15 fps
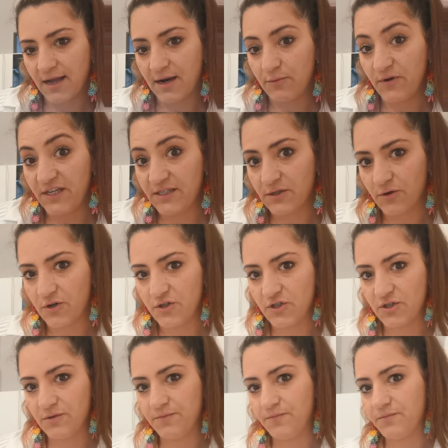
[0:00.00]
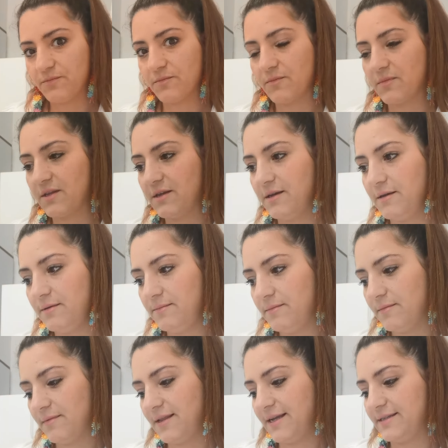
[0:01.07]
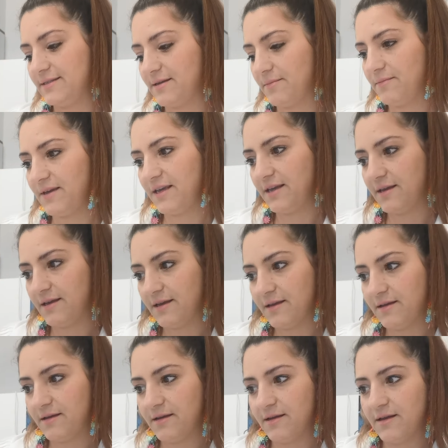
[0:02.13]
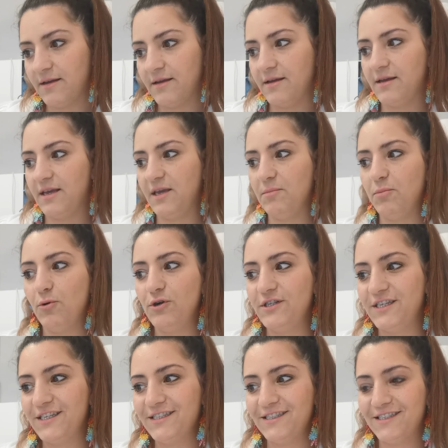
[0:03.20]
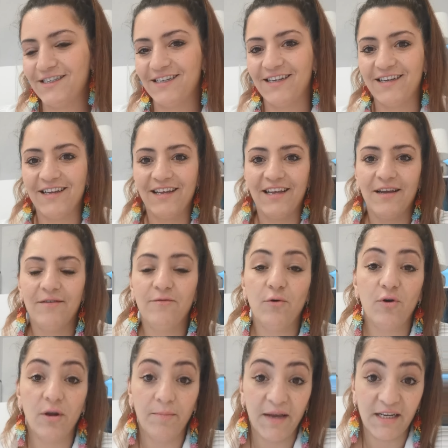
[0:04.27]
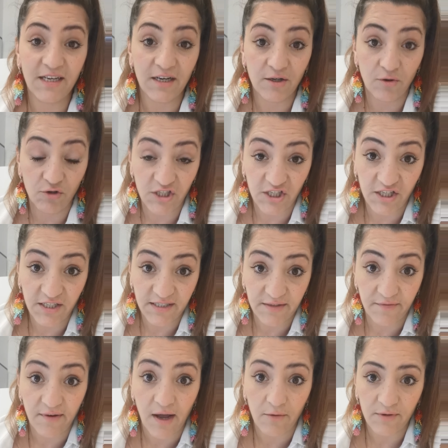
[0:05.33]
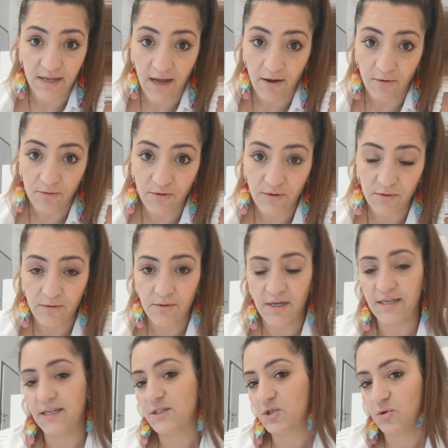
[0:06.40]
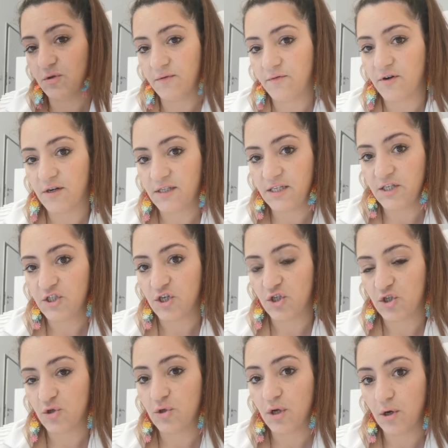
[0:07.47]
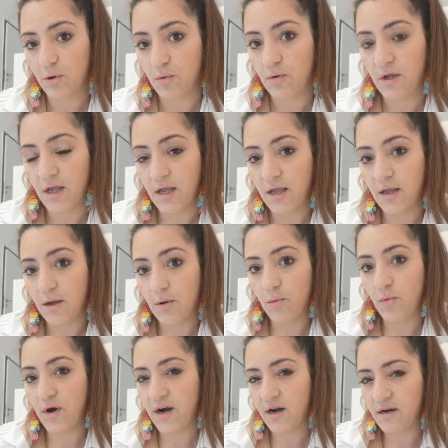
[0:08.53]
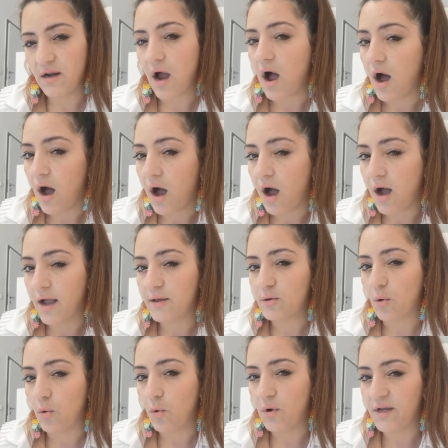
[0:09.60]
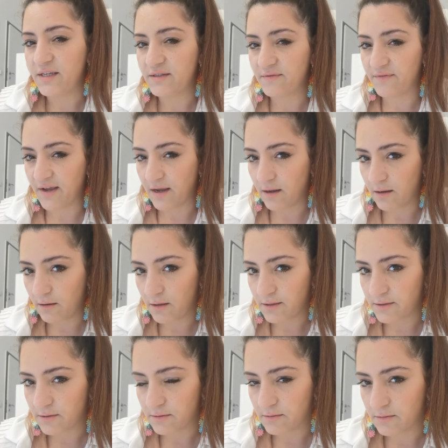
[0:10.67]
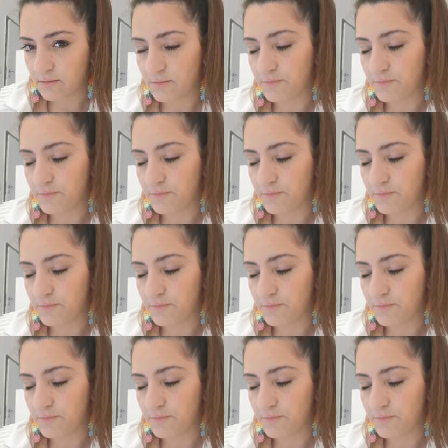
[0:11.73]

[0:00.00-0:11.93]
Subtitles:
a research. Okay, that's something important vocal pedagogists found out, and it's good for a teacher to know where the A and O is felt.